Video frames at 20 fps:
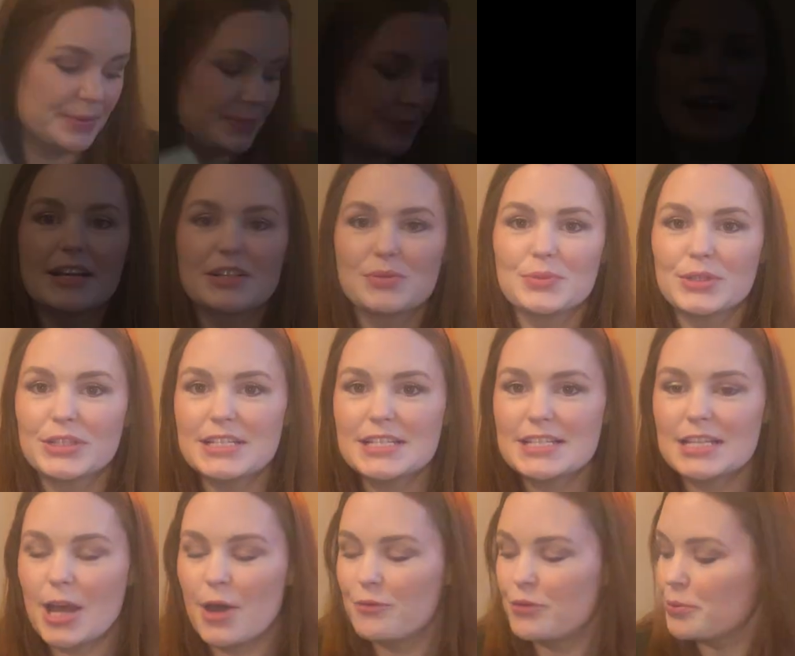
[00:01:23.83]
Next one is
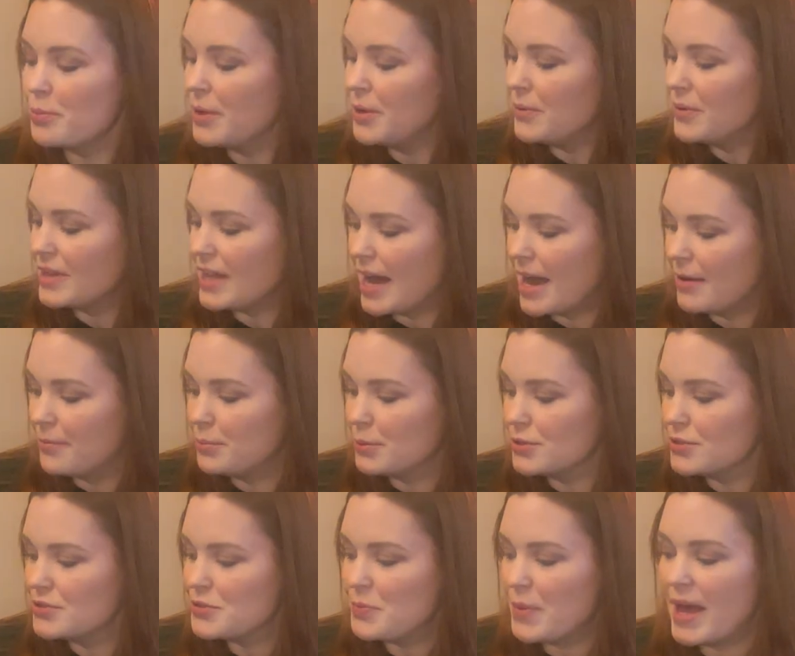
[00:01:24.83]
Comfort Me with
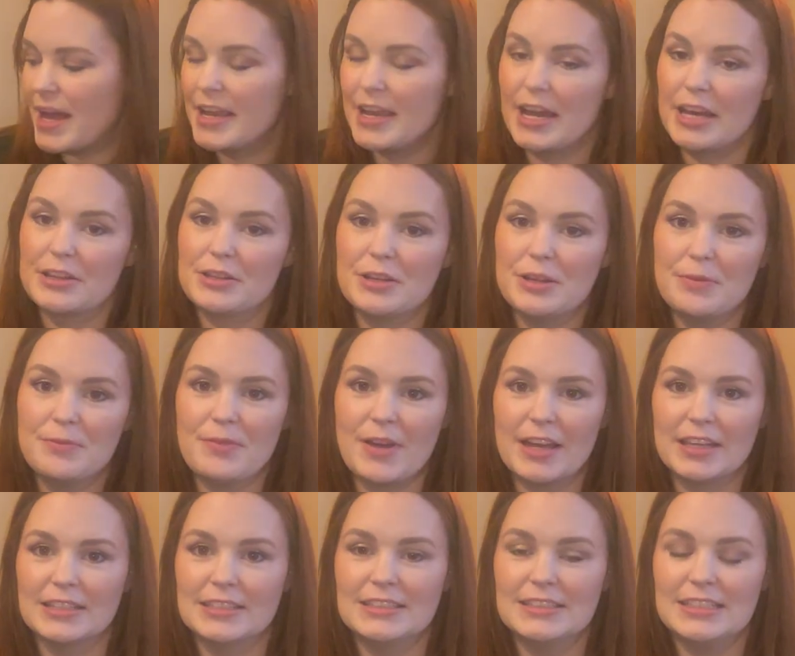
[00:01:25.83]
Apples by Catherynne and
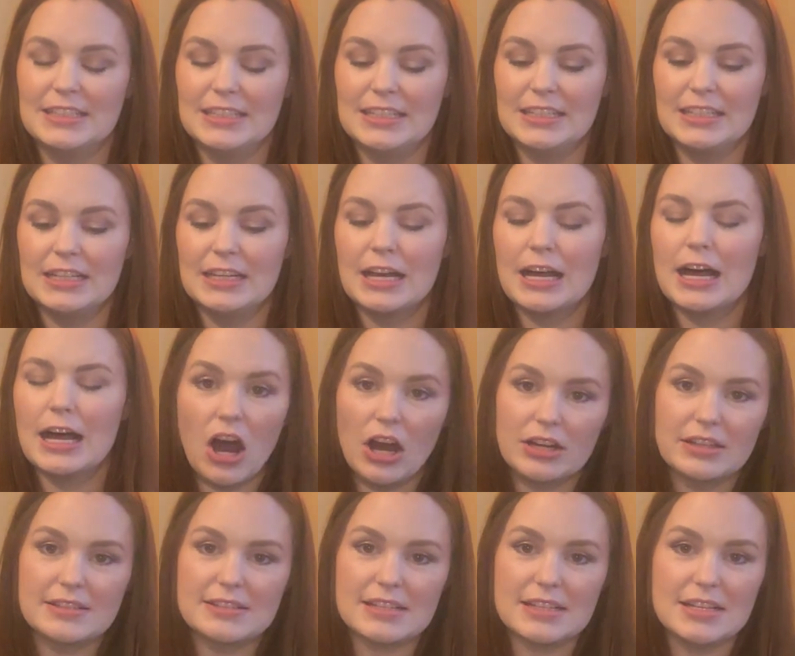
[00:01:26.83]
Valente.
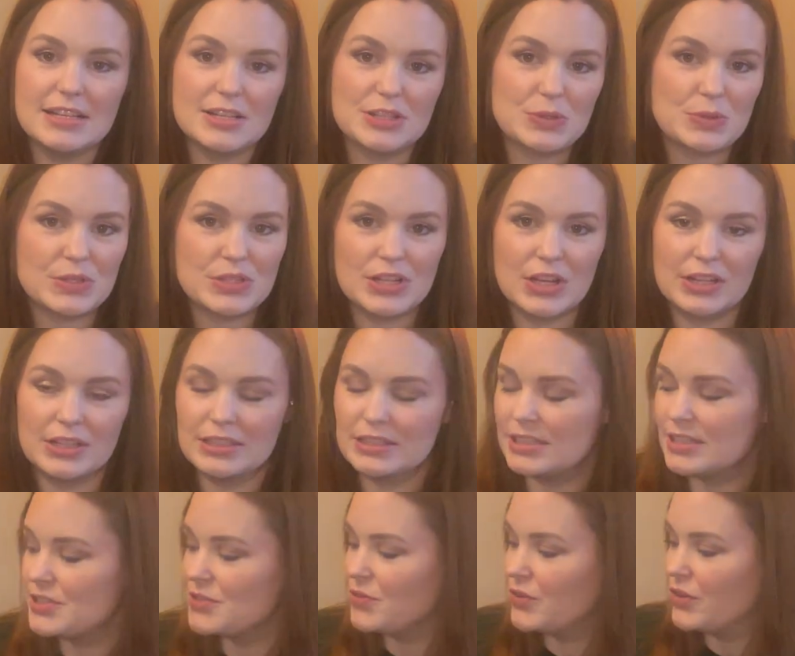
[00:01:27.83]
Honestly, this one's on the
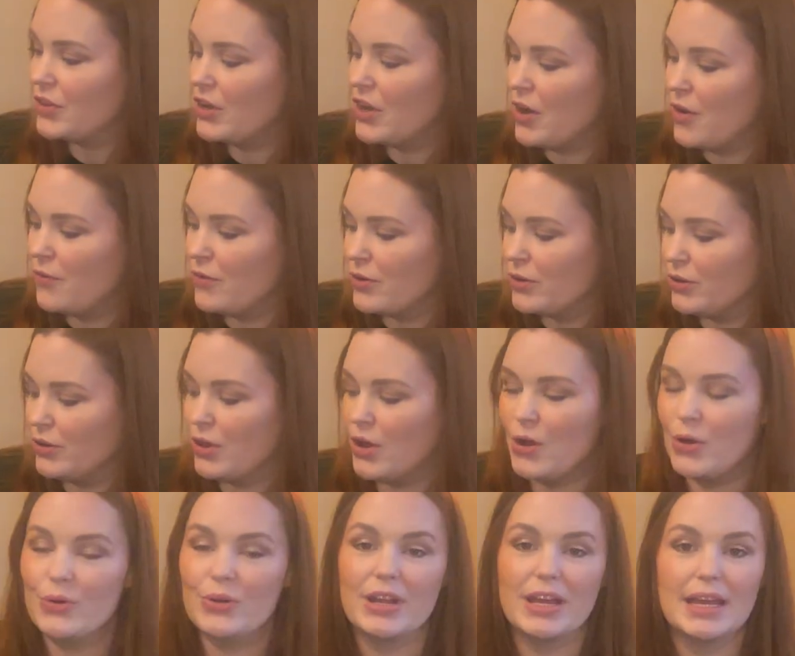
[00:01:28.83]
list for the cover
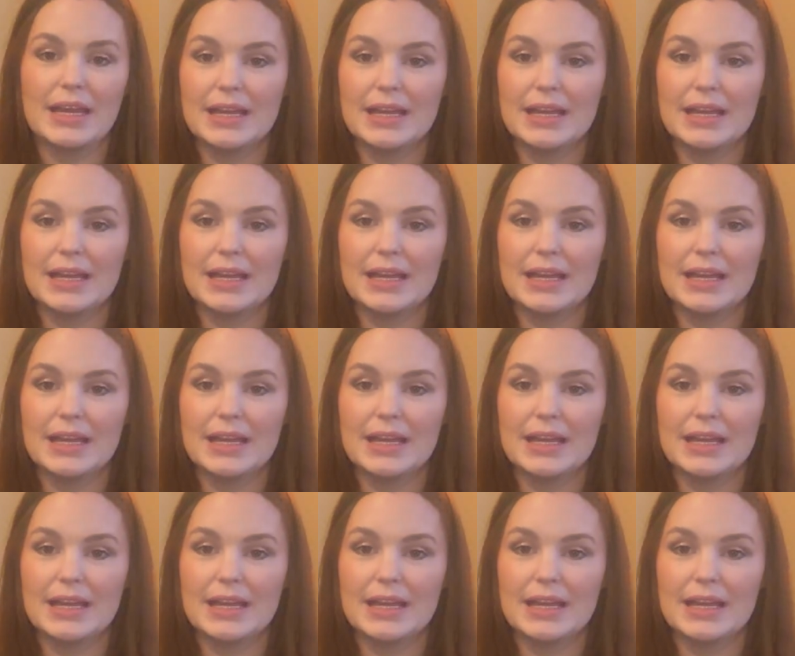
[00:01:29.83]
alone.